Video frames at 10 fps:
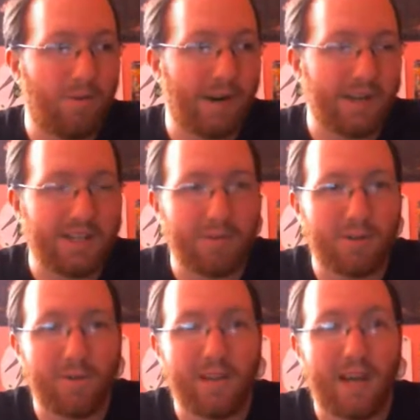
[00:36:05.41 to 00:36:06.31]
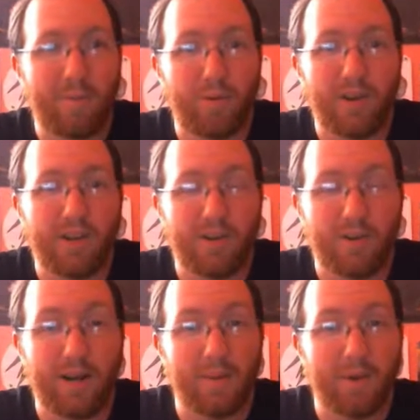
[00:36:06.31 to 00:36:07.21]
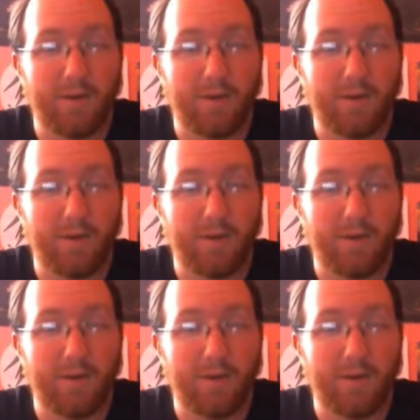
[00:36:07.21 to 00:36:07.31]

I deem to be a pretty underrated